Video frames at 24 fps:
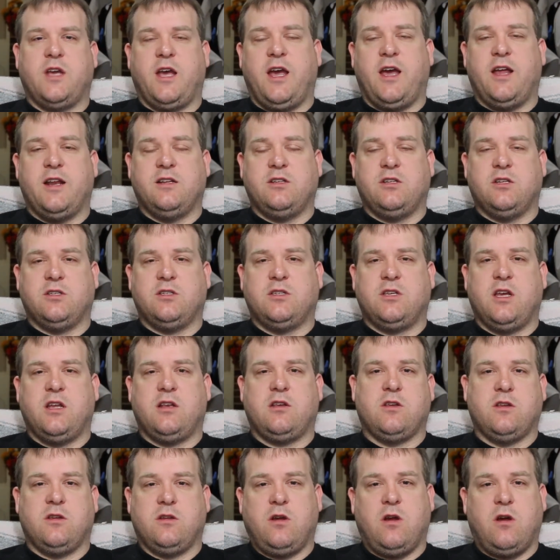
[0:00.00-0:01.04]
I had it just
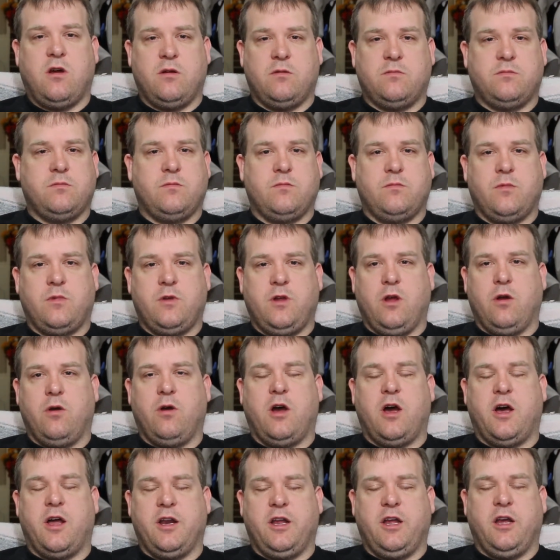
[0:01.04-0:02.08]
set to,
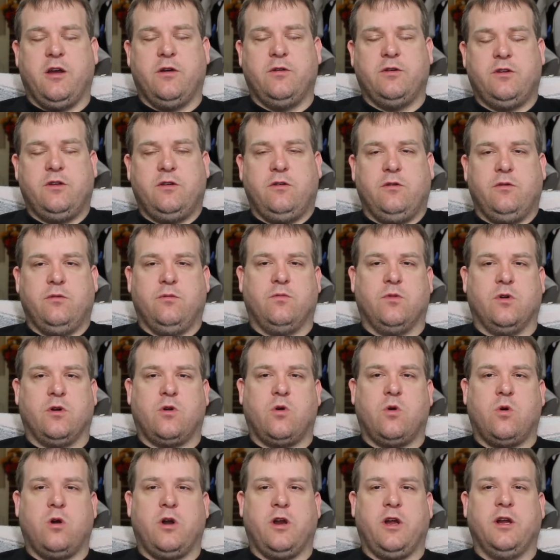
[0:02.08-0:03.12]
audio to
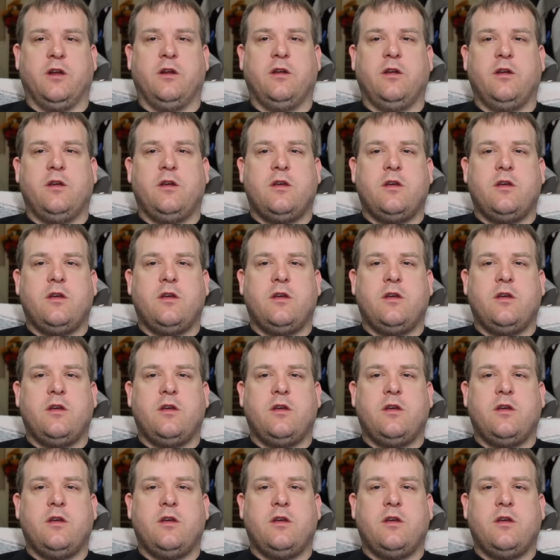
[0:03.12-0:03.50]
recording.